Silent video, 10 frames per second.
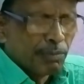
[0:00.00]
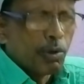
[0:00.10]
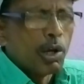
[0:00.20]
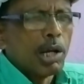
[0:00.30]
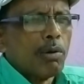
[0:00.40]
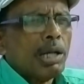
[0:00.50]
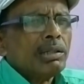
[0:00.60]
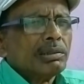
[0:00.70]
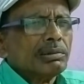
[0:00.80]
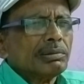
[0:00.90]
for
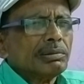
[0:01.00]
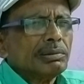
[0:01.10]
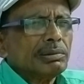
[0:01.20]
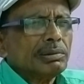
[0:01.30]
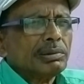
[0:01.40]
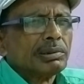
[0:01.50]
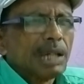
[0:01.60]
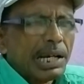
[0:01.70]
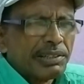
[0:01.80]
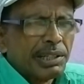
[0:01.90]
our
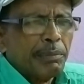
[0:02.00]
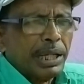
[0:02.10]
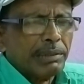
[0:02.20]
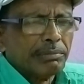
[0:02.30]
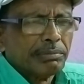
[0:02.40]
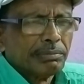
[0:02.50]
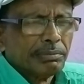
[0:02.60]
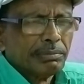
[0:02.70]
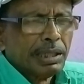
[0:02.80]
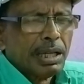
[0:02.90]
countrymen.
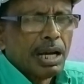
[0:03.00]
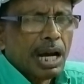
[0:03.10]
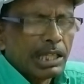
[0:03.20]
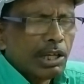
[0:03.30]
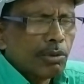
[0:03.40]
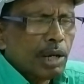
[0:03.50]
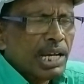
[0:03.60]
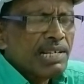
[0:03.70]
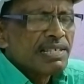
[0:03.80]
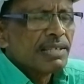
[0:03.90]

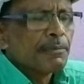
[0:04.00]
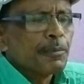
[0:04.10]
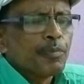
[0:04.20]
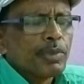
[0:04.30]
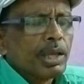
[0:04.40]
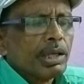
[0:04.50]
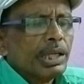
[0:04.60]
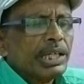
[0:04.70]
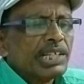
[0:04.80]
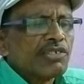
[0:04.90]
Otherwise,
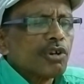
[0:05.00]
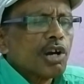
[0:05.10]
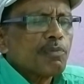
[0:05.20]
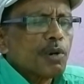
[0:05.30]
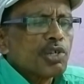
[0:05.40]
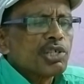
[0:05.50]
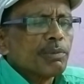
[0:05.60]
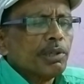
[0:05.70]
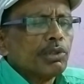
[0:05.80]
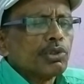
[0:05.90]
it is not
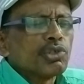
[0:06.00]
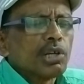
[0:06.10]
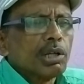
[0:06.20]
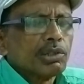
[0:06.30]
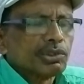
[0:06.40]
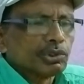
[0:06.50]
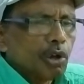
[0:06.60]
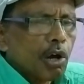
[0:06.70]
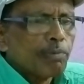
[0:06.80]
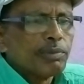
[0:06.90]
possible to
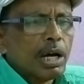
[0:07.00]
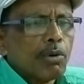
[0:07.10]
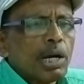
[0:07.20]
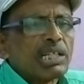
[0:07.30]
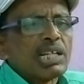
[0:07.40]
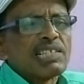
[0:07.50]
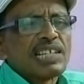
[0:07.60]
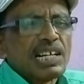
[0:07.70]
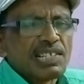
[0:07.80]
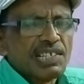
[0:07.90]
solve the water
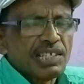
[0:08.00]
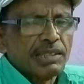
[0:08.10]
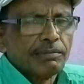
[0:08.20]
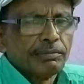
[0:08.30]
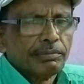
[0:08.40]
scarcity.